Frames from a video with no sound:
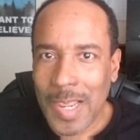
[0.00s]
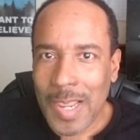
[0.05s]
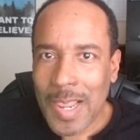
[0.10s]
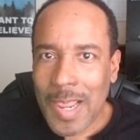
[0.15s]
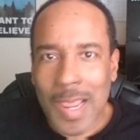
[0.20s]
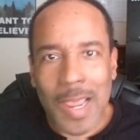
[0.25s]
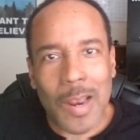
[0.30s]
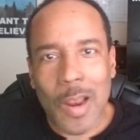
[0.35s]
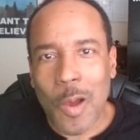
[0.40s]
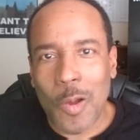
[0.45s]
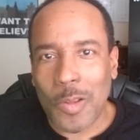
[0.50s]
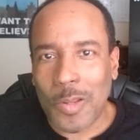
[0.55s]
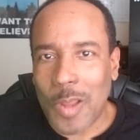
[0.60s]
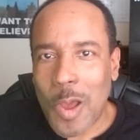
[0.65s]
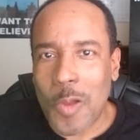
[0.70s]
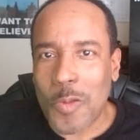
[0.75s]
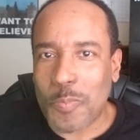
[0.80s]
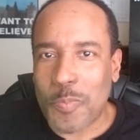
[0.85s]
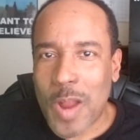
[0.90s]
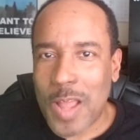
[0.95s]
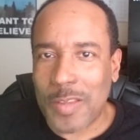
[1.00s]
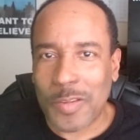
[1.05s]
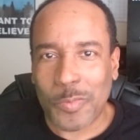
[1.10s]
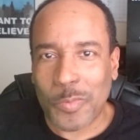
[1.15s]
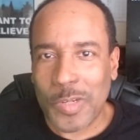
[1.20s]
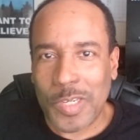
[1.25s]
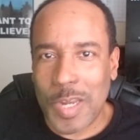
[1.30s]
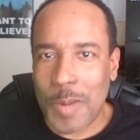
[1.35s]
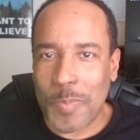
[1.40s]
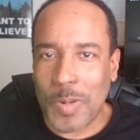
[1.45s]
And those, those brothers
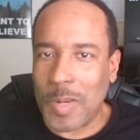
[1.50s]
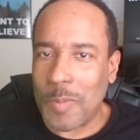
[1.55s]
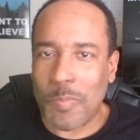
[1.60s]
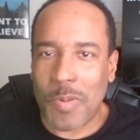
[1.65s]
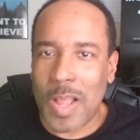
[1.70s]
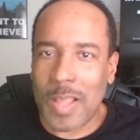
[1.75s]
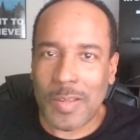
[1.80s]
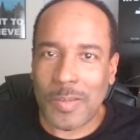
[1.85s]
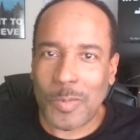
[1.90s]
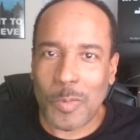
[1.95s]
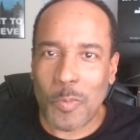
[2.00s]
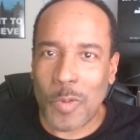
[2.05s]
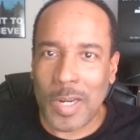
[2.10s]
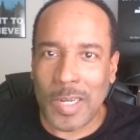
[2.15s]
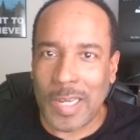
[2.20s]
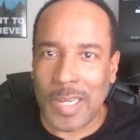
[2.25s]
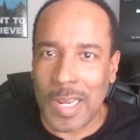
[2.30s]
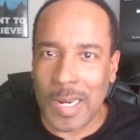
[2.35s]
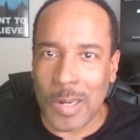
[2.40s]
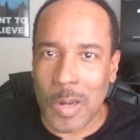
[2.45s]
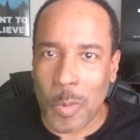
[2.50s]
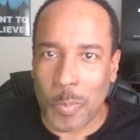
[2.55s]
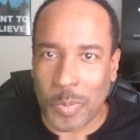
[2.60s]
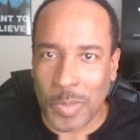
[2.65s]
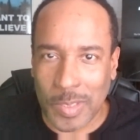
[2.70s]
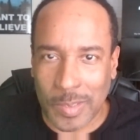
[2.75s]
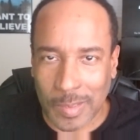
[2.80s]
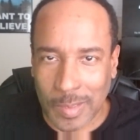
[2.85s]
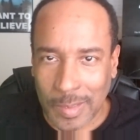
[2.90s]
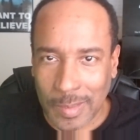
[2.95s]
were typically brothers who wasn't getting no
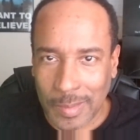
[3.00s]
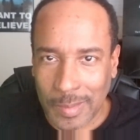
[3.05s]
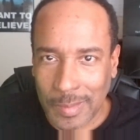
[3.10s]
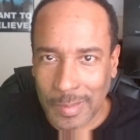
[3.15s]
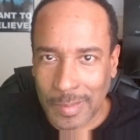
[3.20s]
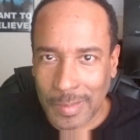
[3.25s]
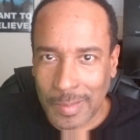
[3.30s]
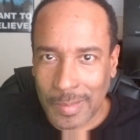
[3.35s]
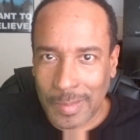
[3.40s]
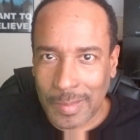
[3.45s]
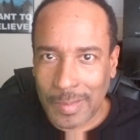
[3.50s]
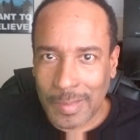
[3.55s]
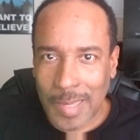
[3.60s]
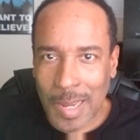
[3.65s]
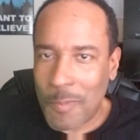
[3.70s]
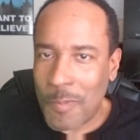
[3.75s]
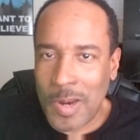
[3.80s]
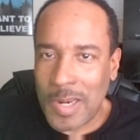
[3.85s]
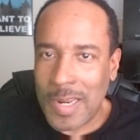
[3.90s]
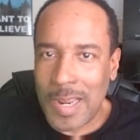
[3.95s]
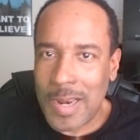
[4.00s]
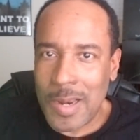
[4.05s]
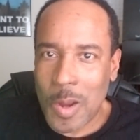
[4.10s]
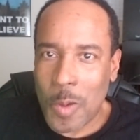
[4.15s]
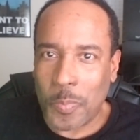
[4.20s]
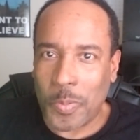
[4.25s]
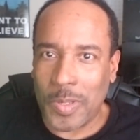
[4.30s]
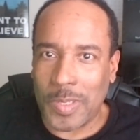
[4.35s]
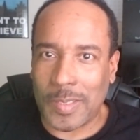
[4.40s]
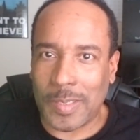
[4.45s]
pussy. They weren't getting no
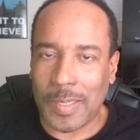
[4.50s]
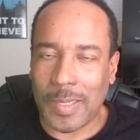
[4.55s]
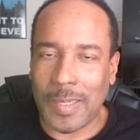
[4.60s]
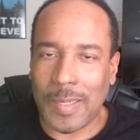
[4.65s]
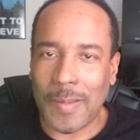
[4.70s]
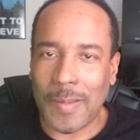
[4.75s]
pussy.